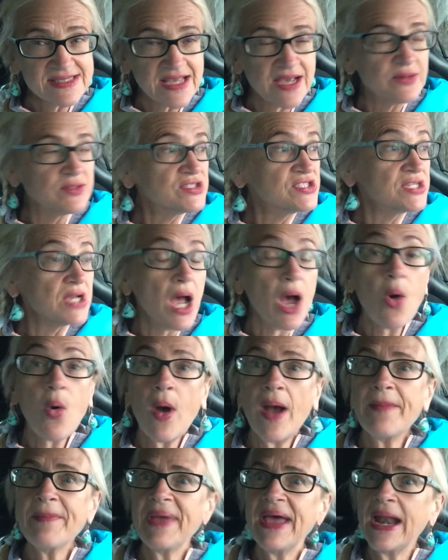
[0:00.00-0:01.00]

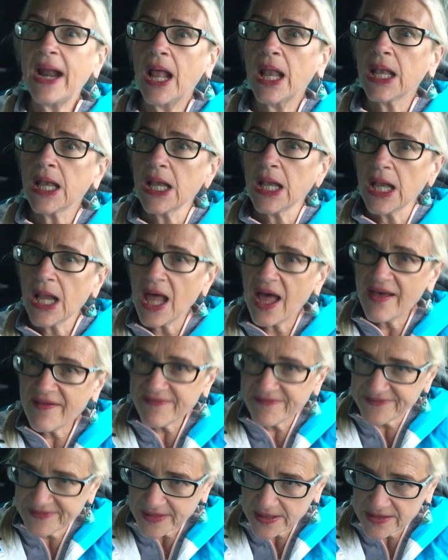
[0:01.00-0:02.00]
I met a
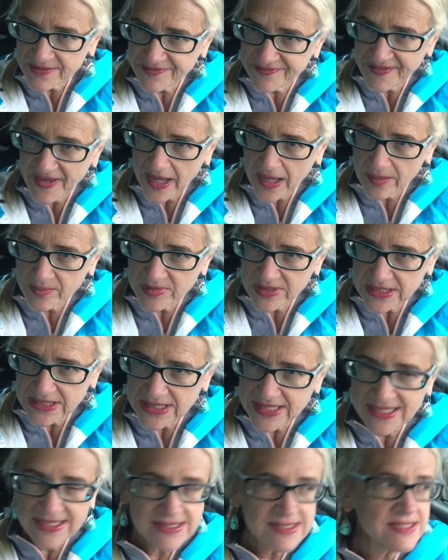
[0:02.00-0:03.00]
lovely family
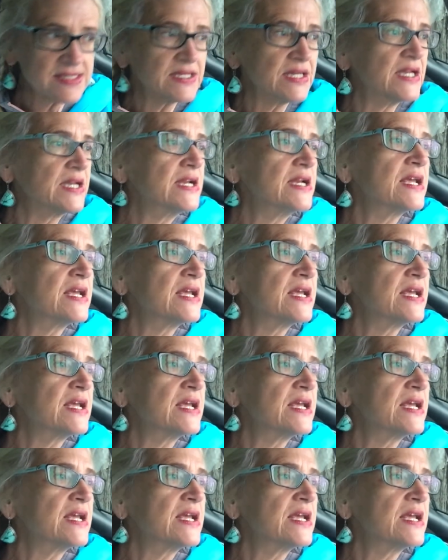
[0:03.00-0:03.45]
last night